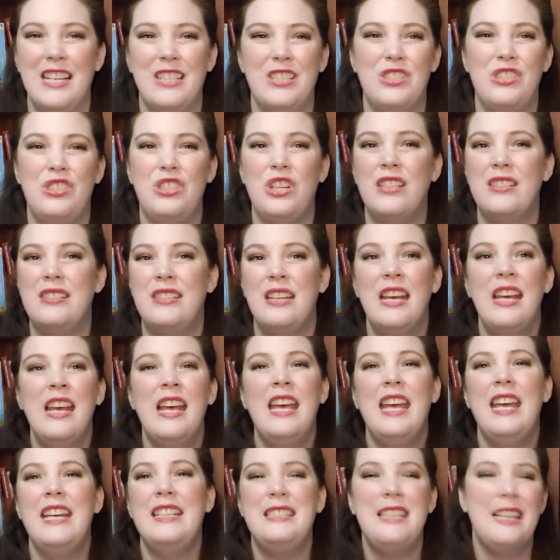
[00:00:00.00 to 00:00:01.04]
It
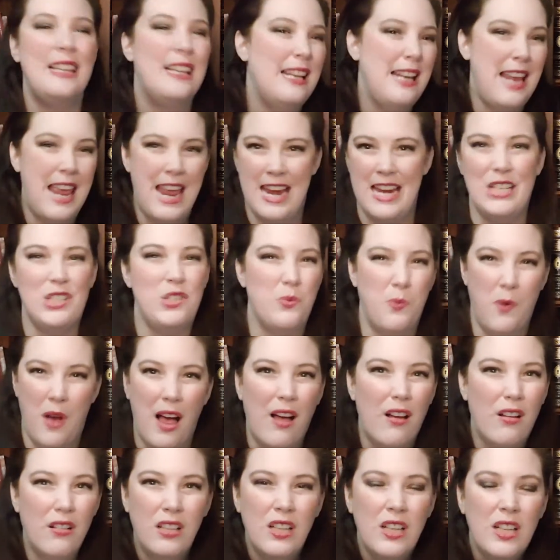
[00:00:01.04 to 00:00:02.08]
didn't age
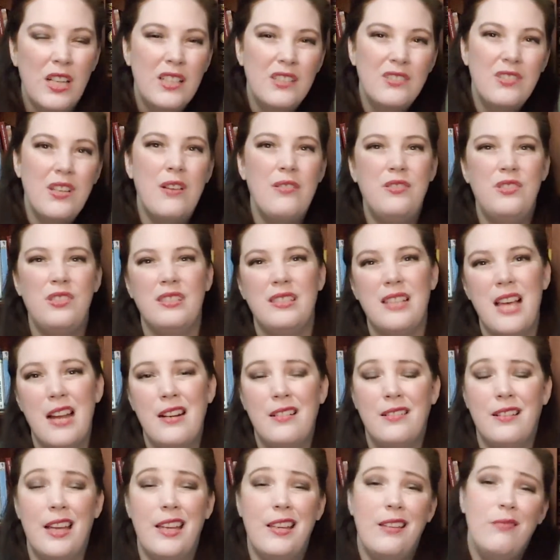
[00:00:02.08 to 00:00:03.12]
well. So I was just
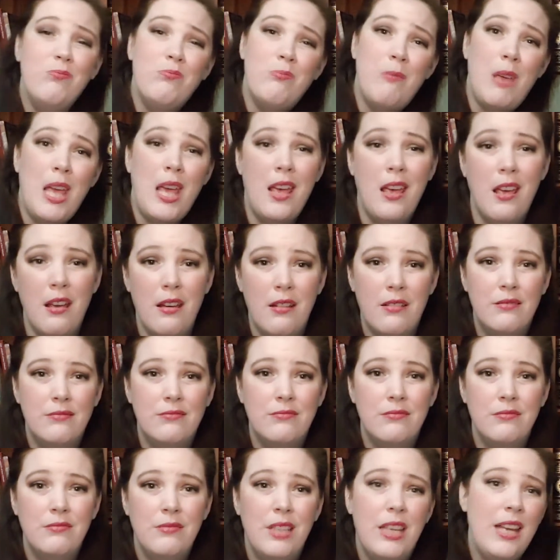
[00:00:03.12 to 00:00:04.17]
kind of like, meh,
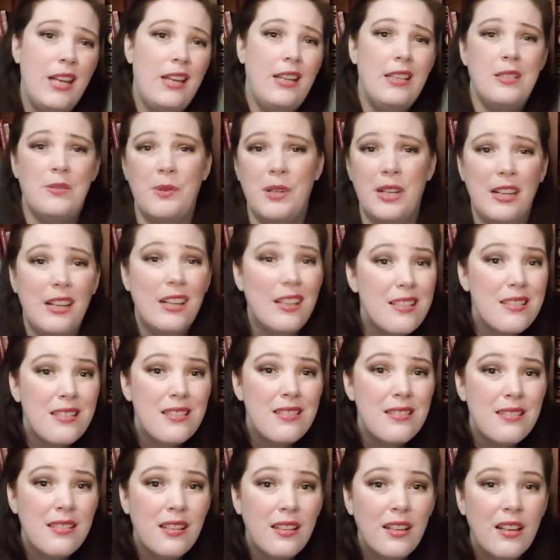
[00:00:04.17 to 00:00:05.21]
it is what it
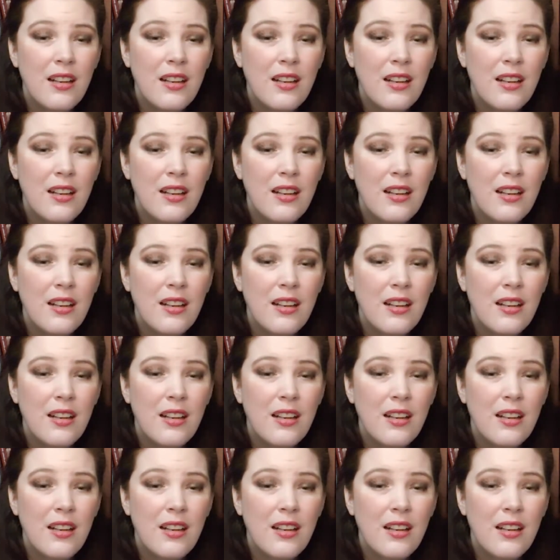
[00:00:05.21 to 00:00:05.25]
is.